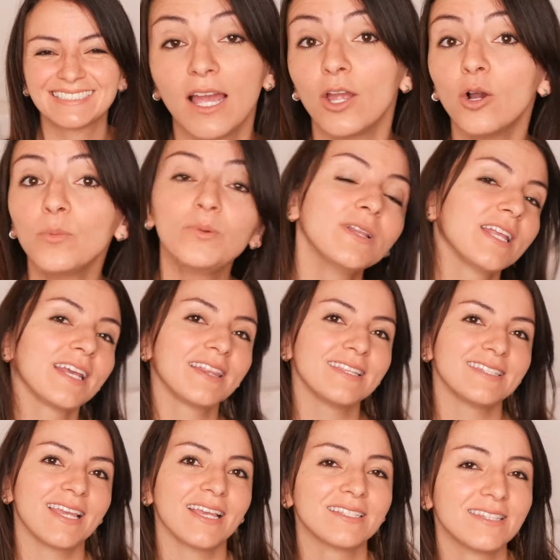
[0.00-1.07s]
I hope you like
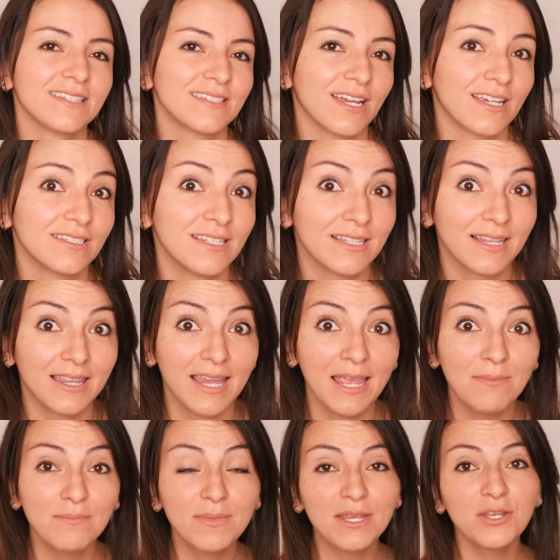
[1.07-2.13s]
this exercise.
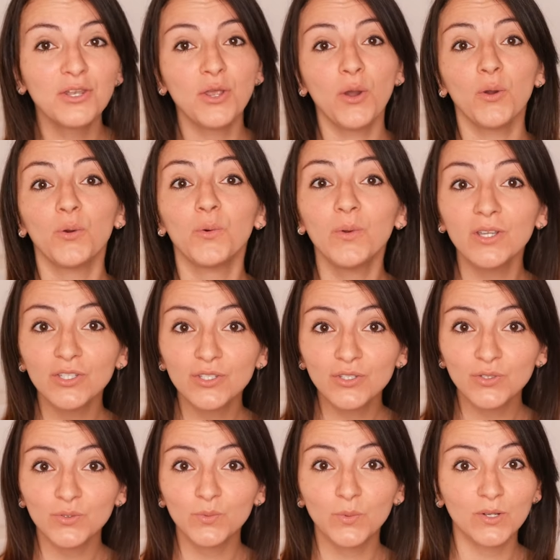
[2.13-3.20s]
Let me know
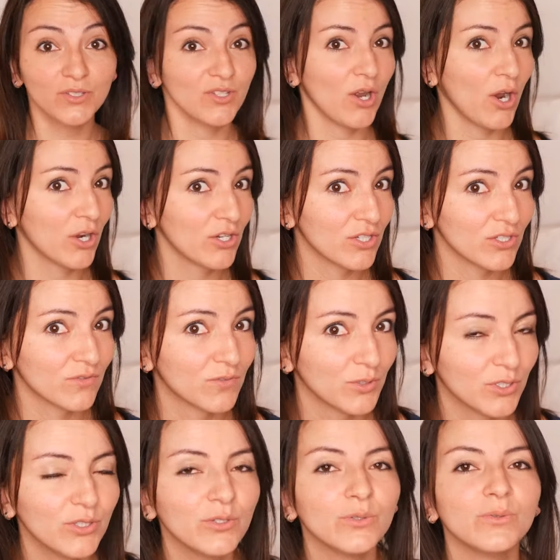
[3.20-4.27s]
which was the hardest for
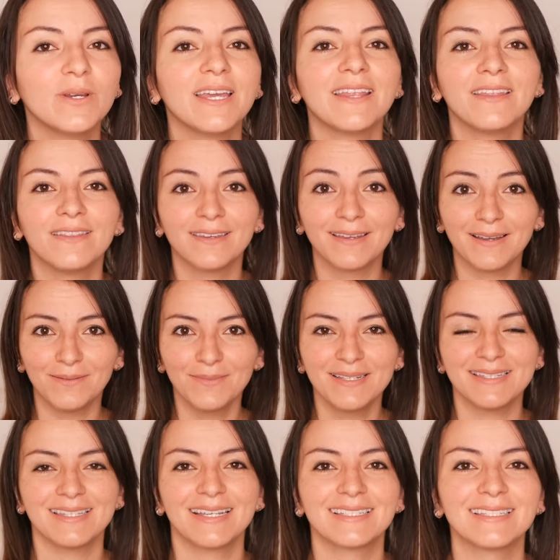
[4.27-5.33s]
you in the
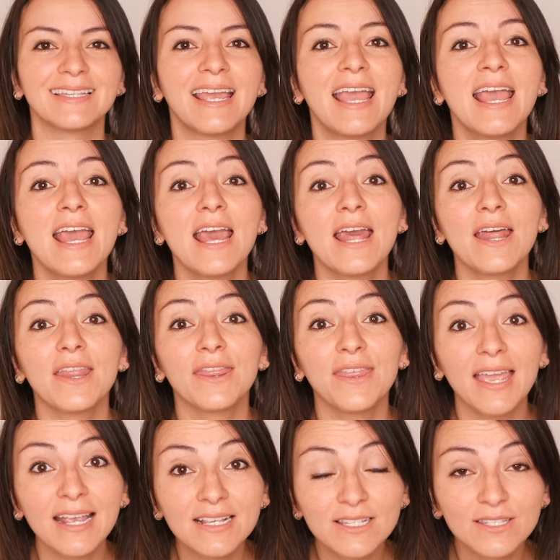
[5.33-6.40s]
comment section.
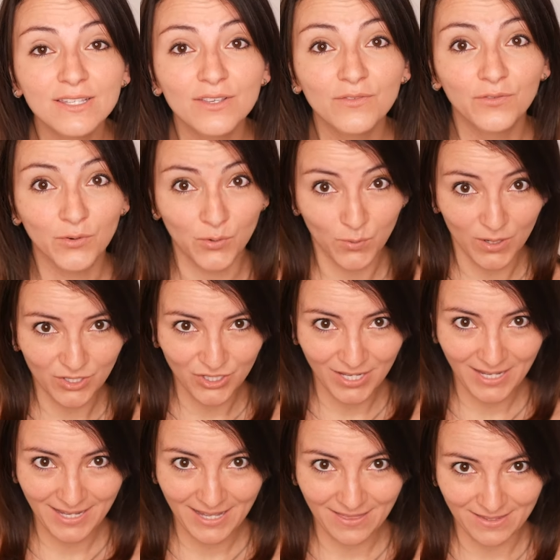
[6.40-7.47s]
Thanks for
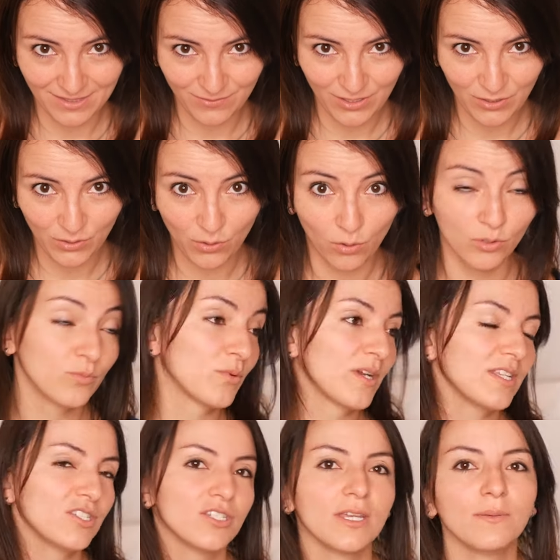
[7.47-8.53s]
watching this video called
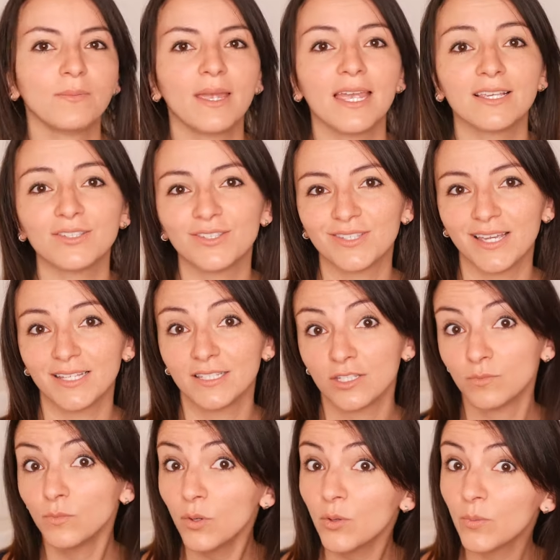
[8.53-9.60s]
Brain Gym
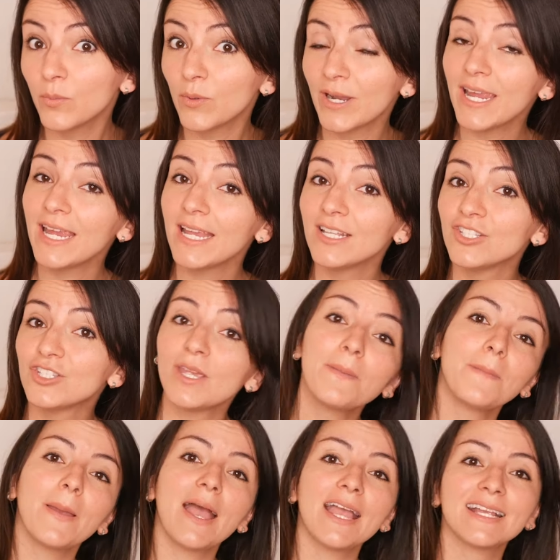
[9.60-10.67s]
Exercises, more brain
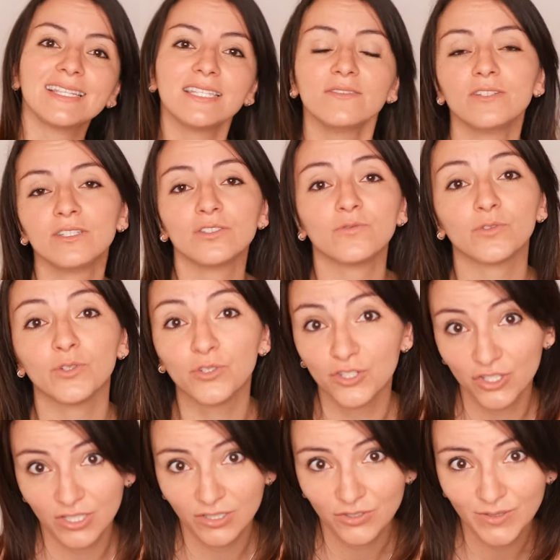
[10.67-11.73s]
gym activities for your
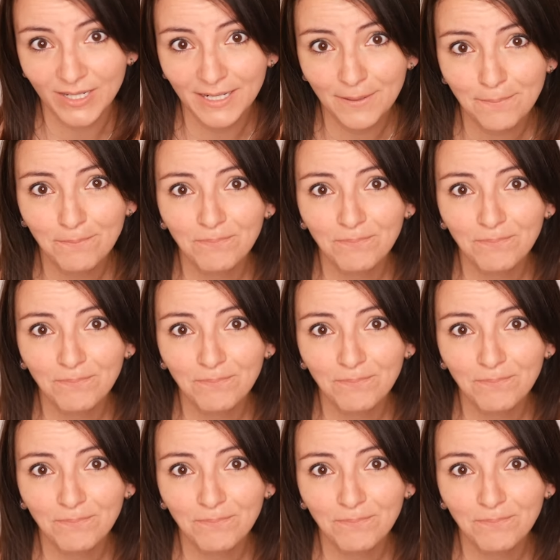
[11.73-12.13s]
children.